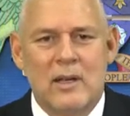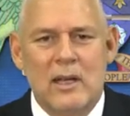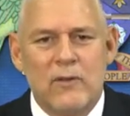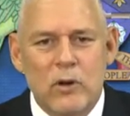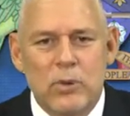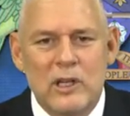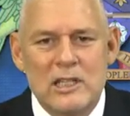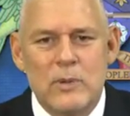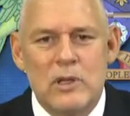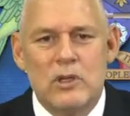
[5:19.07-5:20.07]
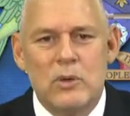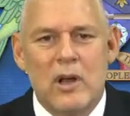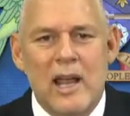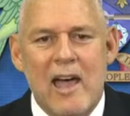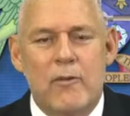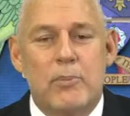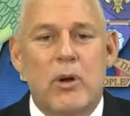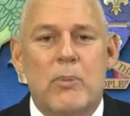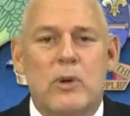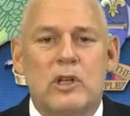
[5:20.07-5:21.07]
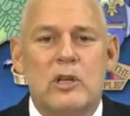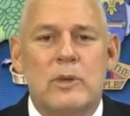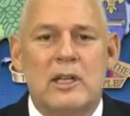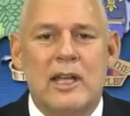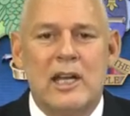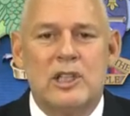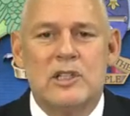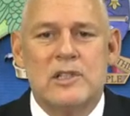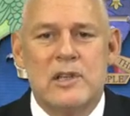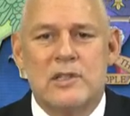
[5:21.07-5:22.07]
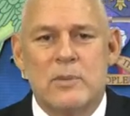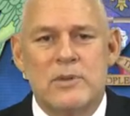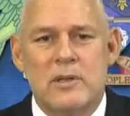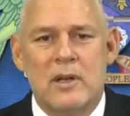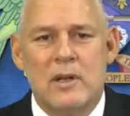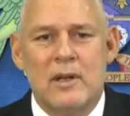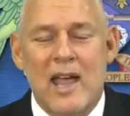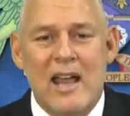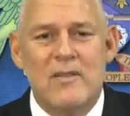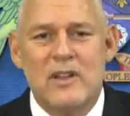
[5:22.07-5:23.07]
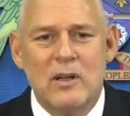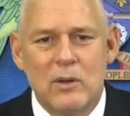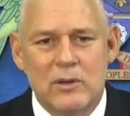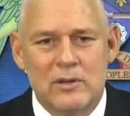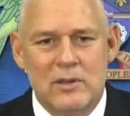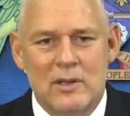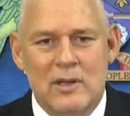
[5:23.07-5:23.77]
if your policemen do not have proper communication systems and vehicles,